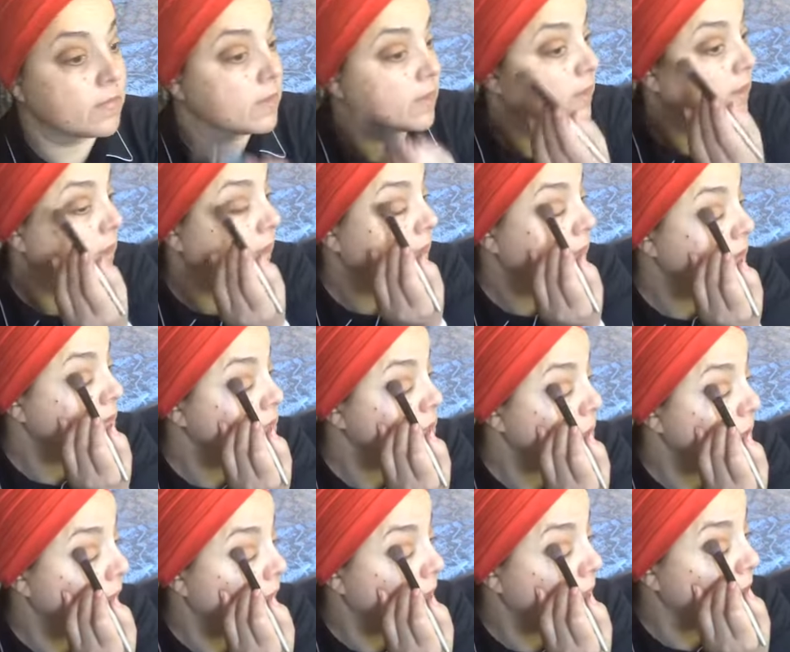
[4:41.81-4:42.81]
And it's
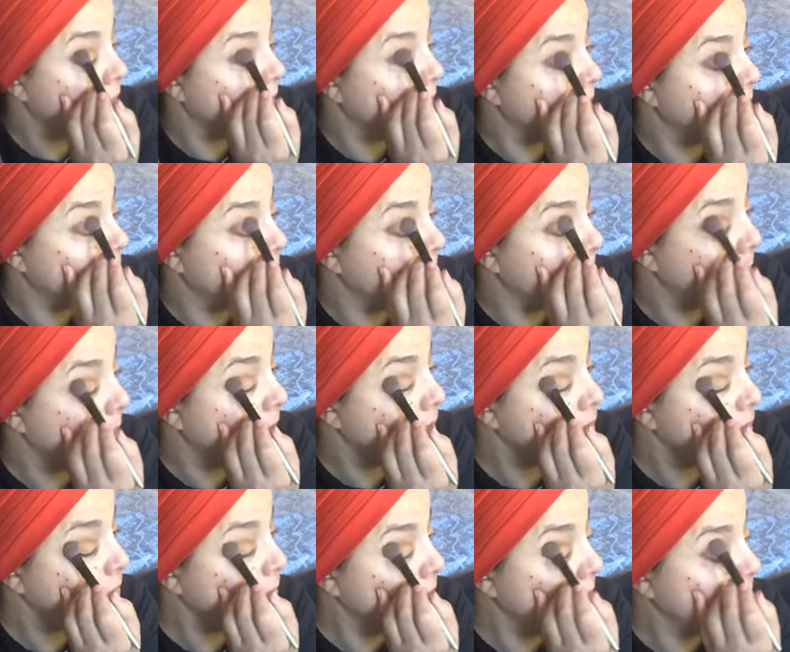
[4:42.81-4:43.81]
okay if you're a little bit
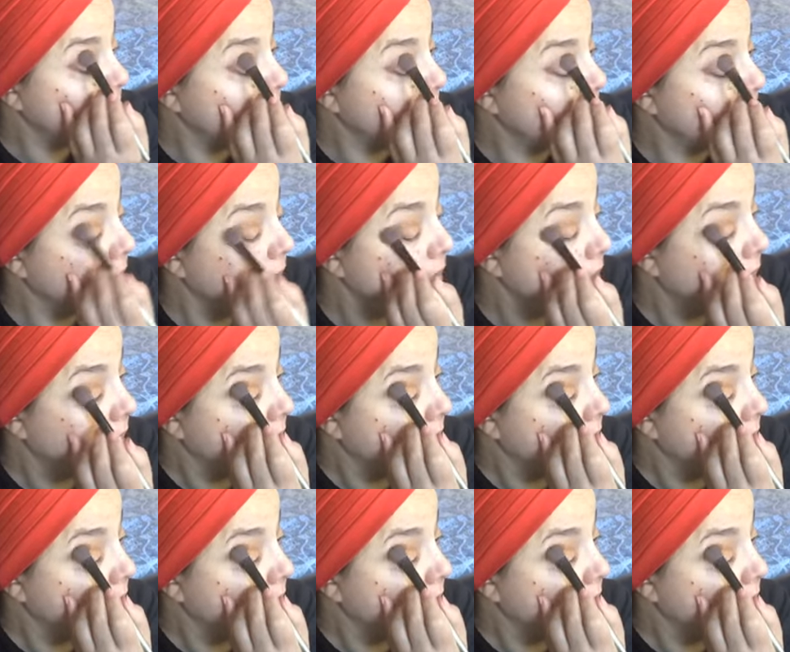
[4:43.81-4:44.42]
messy when you do it.